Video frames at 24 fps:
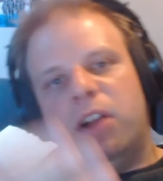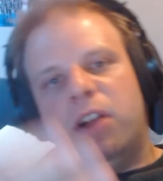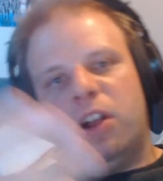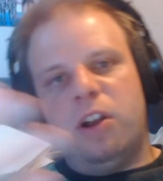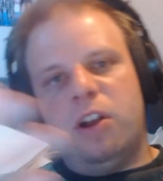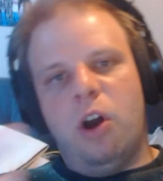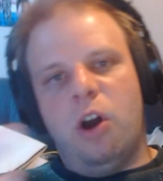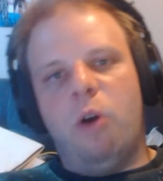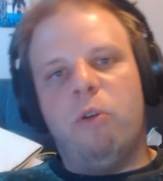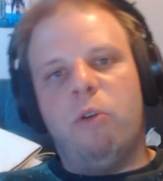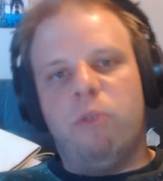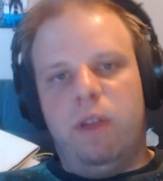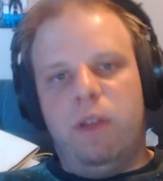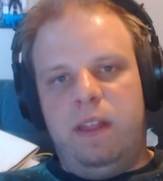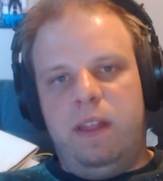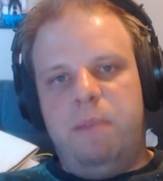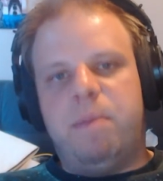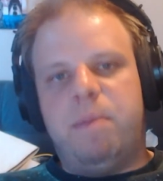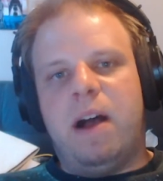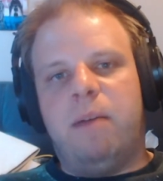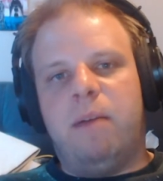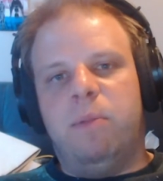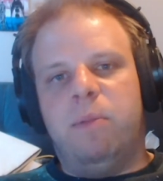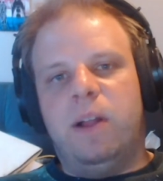go really
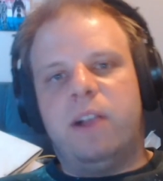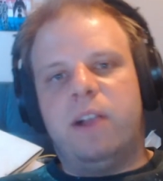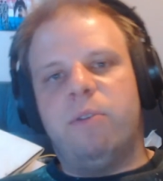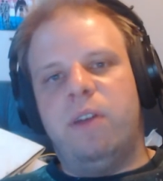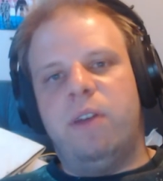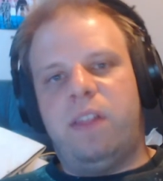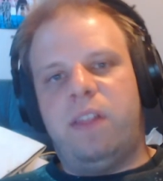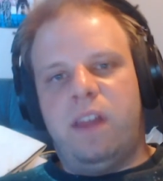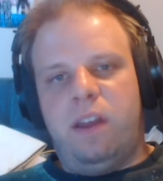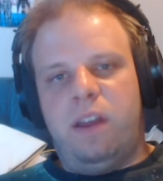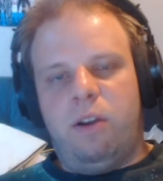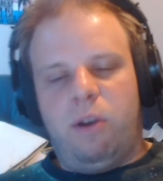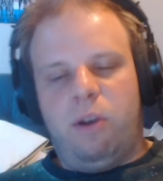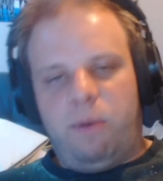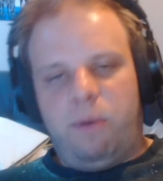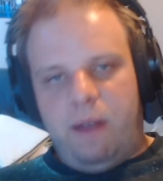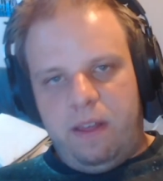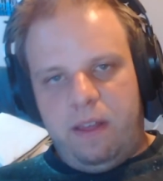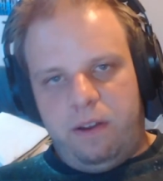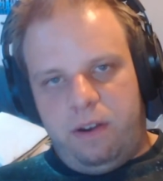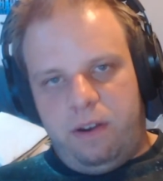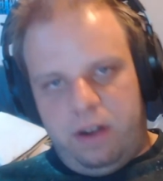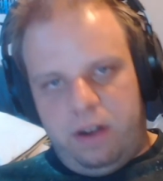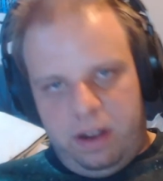public with it or
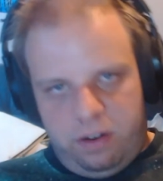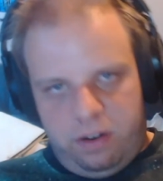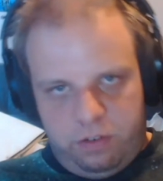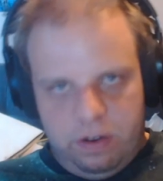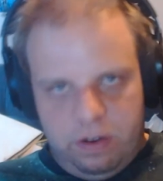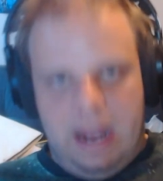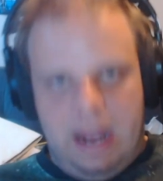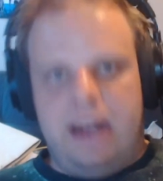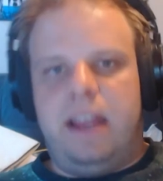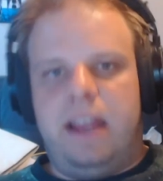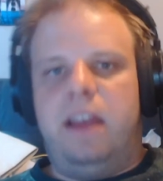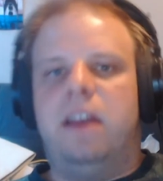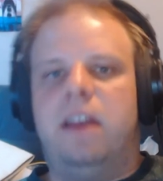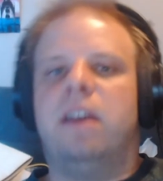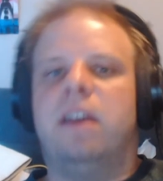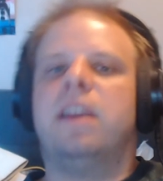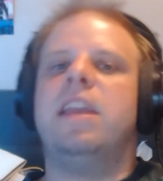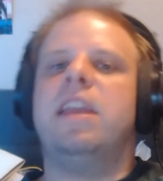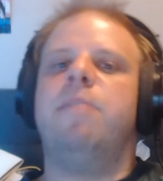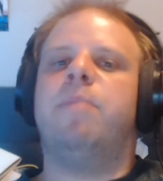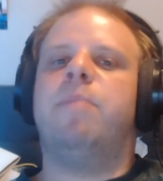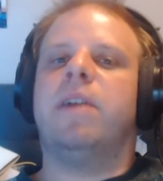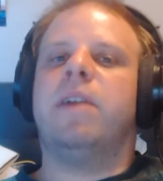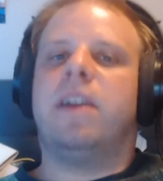whether to try to
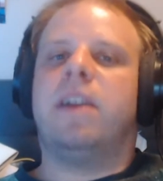keep it